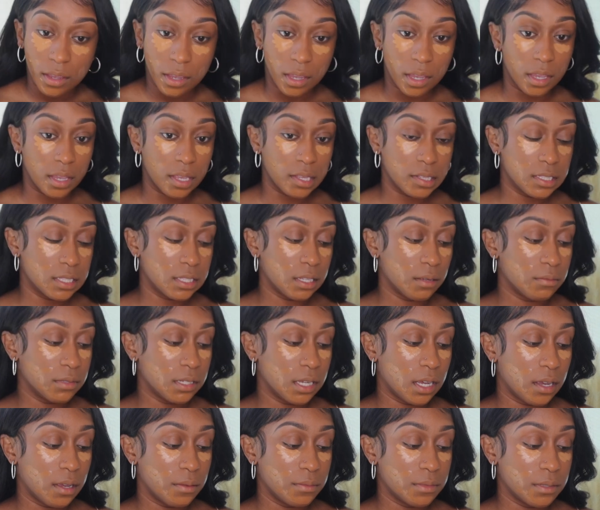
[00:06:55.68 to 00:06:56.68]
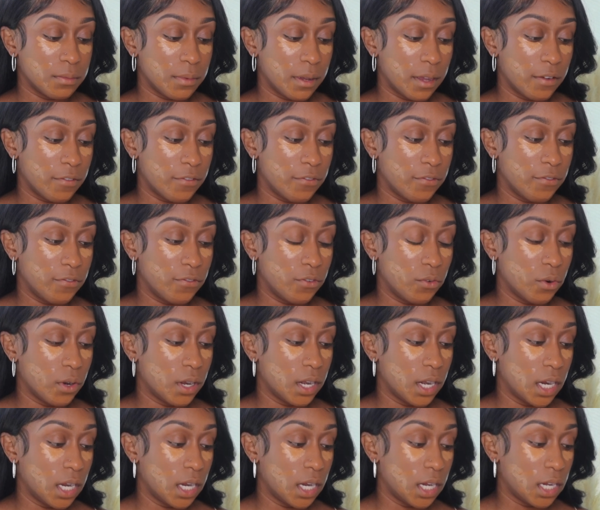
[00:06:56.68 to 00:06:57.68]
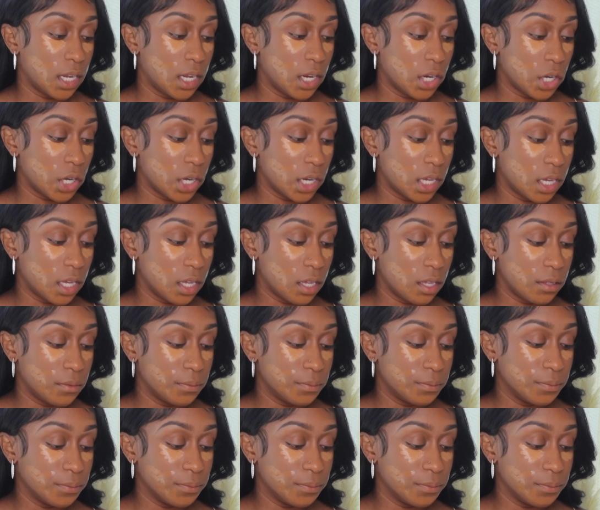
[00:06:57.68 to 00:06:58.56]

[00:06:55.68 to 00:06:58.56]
and sometimes my forehead area.